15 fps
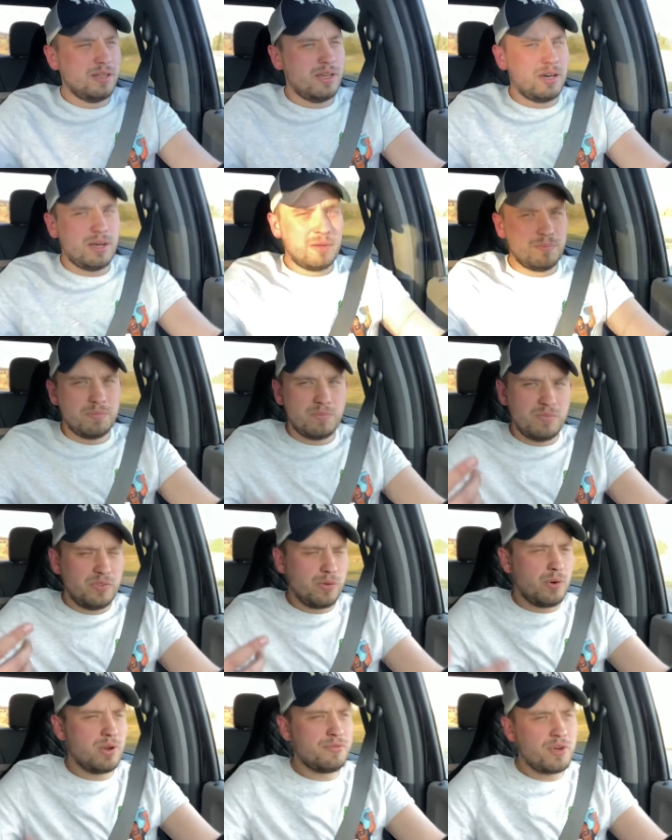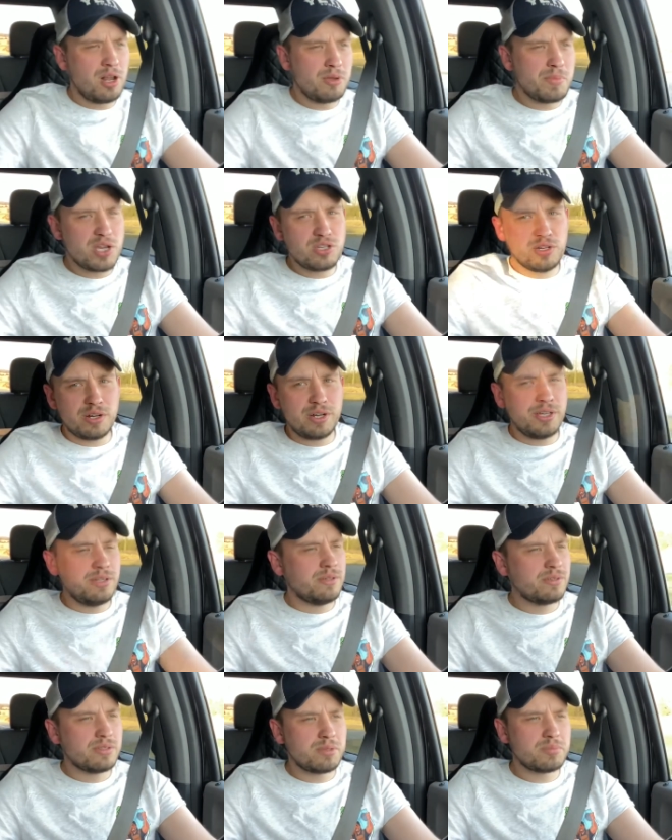um, if you want to follow my
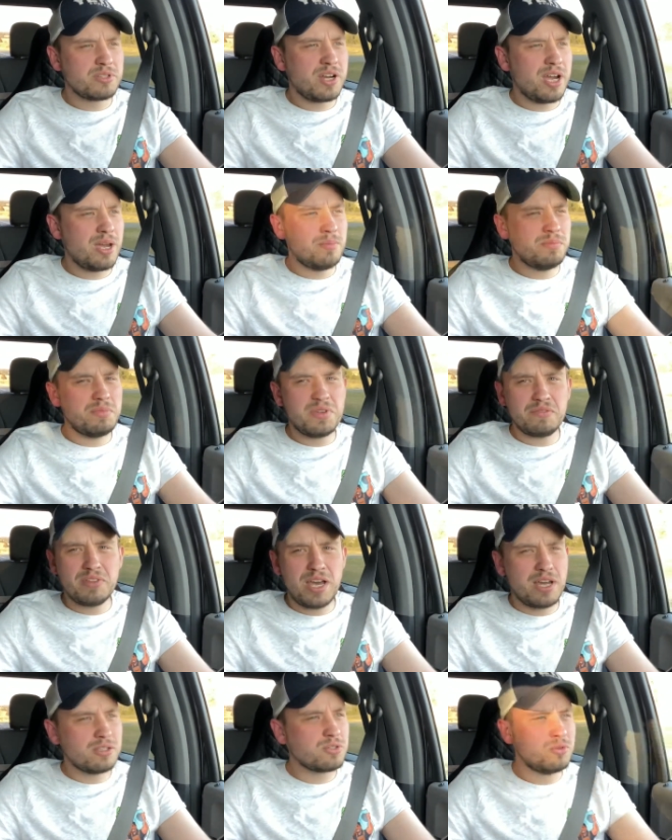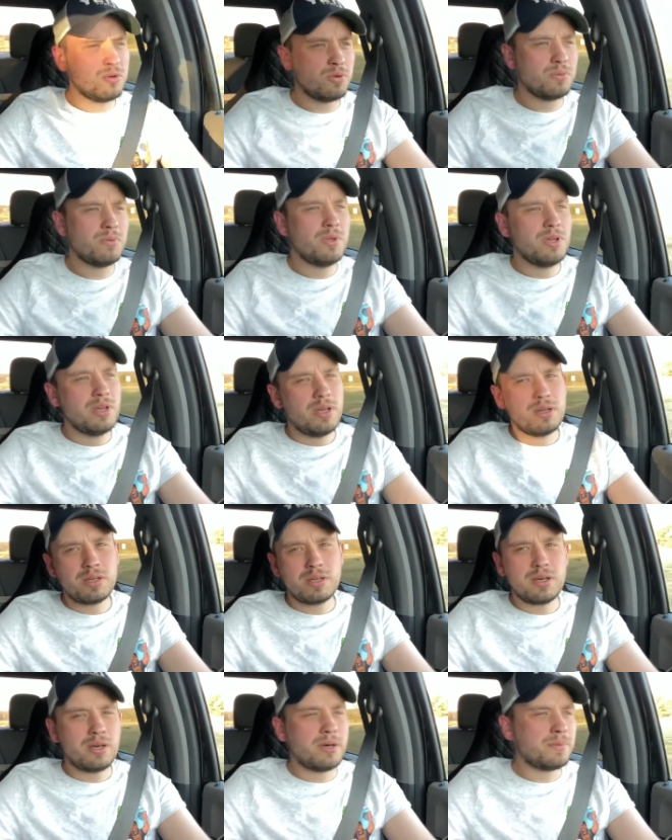journey, subscribe. If not, it's cool.
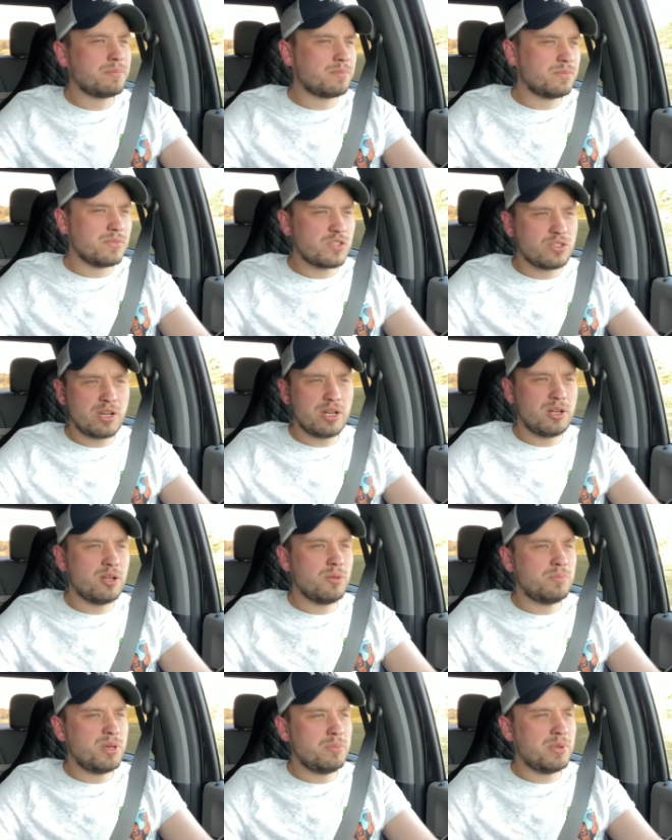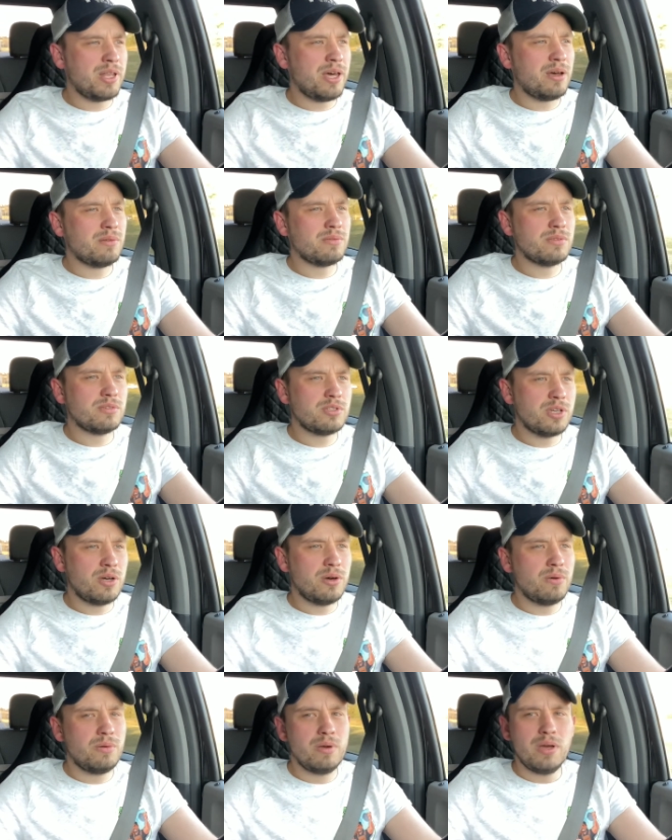Um, just trying to help people out.
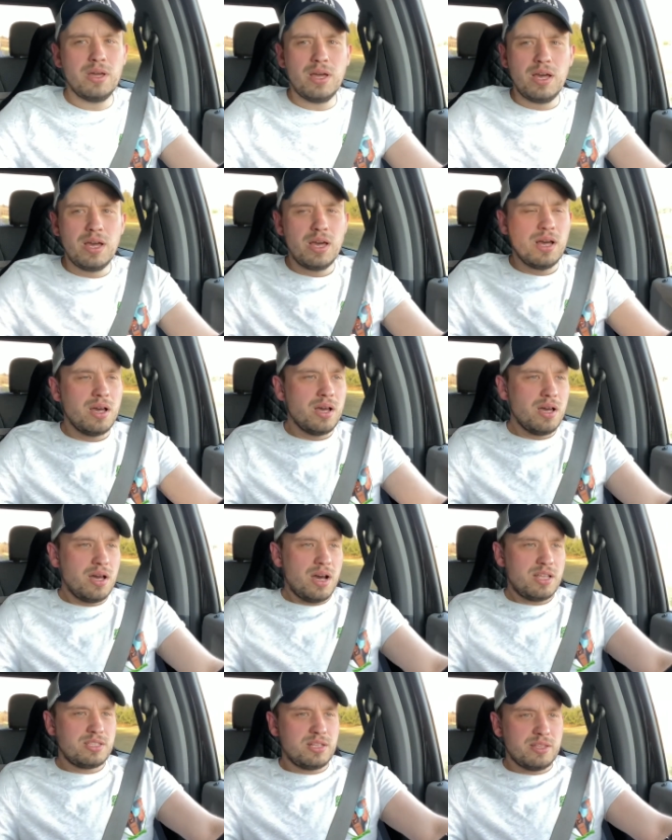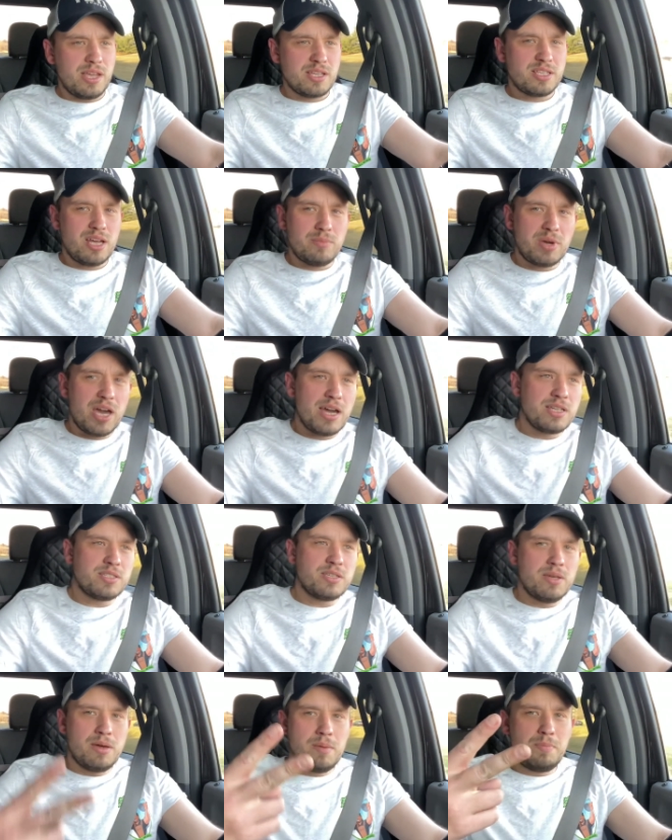So until next time,
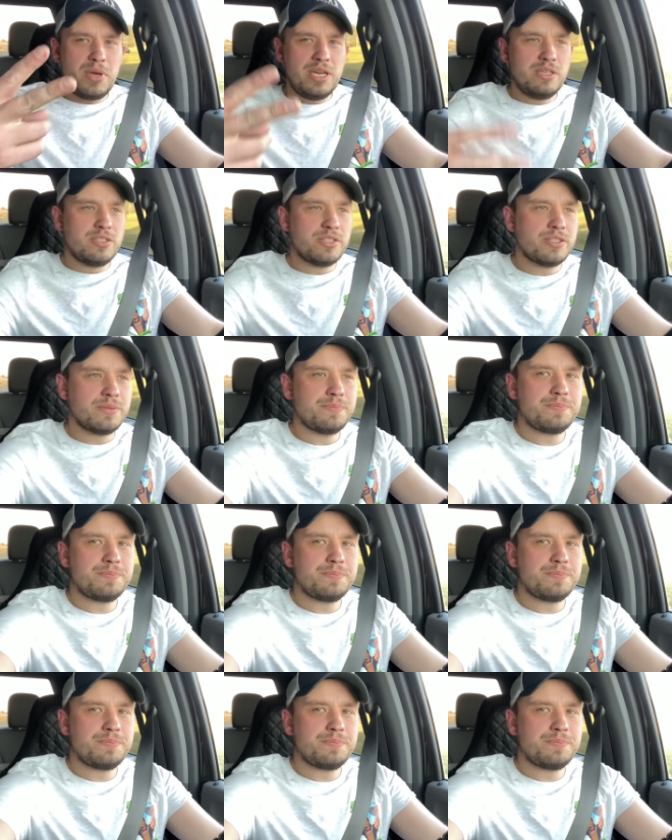guys, peace.